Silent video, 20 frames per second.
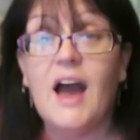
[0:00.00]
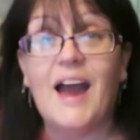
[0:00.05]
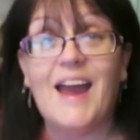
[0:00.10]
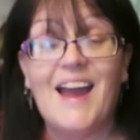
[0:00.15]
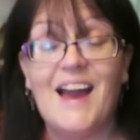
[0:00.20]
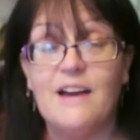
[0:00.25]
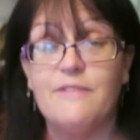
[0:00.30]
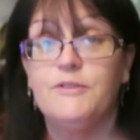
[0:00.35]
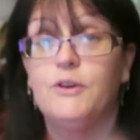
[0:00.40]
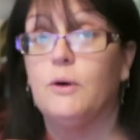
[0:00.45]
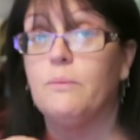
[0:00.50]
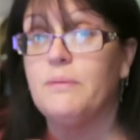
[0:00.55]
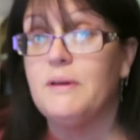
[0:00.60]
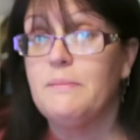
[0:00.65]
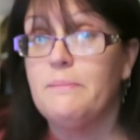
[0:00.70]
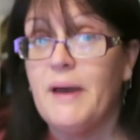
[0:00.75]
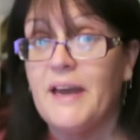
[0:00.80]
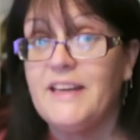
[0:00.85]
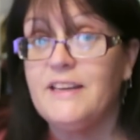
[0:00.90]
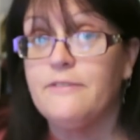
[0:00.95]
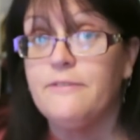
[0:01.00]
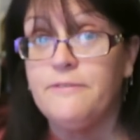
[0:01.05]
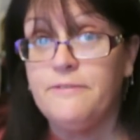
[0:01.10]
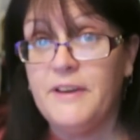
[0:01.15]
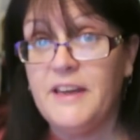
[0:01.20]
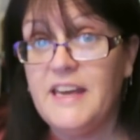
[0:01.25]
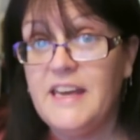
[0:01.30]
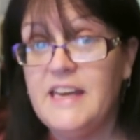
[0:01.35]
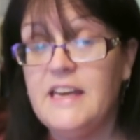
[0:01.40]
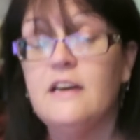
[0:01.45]
I have not been paid a
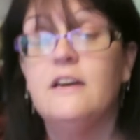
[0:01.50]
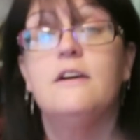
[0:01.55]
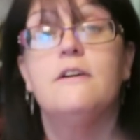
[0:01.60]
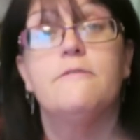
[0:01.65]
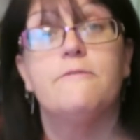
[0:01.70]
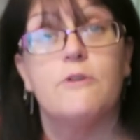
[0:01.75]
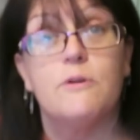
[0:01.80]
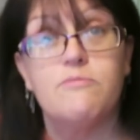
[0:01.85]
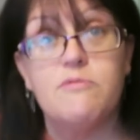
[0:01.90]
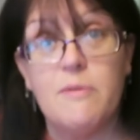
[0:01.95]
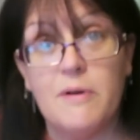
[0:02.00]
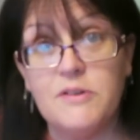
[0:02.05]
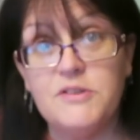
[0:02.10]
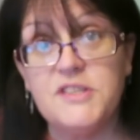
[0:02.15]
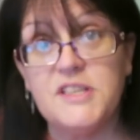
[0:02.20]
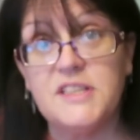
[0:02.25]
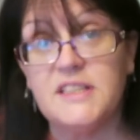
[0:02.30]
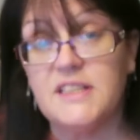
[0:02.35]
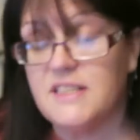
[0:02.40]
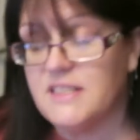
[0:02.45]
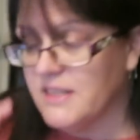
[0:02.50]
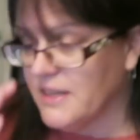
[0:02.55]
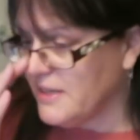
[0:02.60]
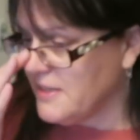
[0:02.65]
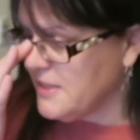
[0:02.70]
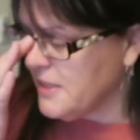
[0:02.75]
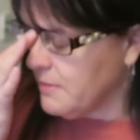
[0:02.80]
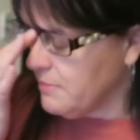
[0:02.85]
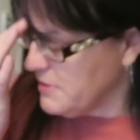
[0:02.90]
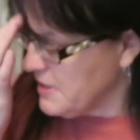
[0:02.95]
fee for promoting these
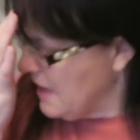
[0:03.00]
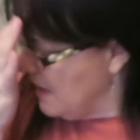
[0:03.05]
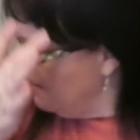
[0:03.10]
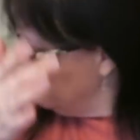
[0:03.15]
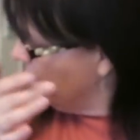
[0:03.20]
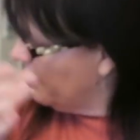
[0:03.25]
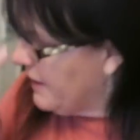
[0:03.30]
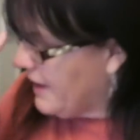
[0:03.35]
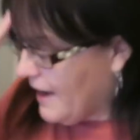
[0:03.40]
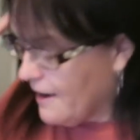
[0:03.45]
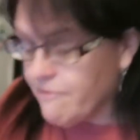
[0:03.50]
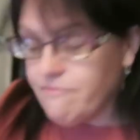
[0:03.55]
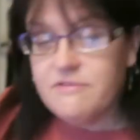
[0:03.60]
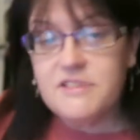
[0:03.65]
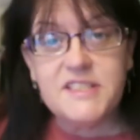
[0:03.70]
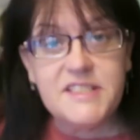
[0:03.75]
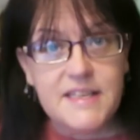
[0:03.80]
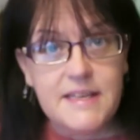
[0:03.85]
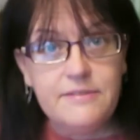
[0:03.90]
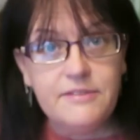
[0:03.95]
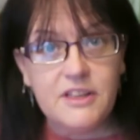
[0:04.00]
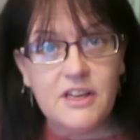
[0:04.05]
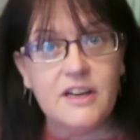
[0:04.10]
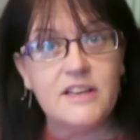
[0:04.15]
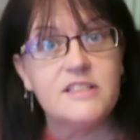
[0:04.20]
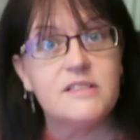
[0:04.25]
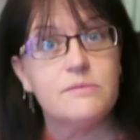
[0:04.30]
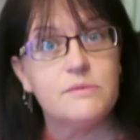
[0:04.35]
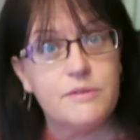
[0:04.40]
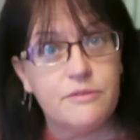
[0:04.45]
items, but I have received the
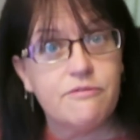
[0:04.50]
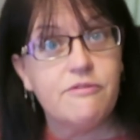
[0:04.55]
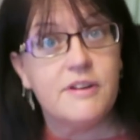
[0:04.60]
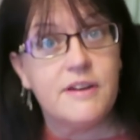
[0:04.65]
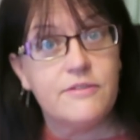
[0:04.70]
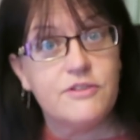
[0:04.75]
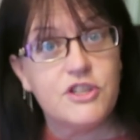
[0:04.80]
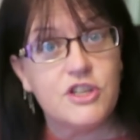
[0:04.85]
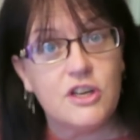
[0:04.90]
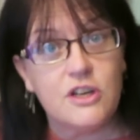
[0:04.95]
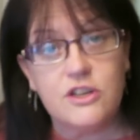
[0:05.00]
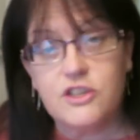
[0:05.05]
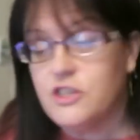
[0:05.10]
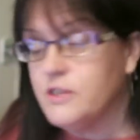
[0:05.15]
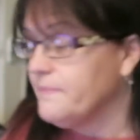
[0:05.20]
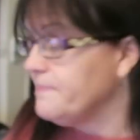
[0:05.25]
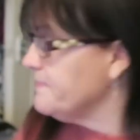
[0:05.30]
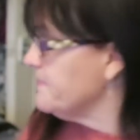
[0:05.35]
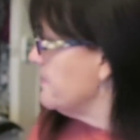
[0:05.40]
items free of charge.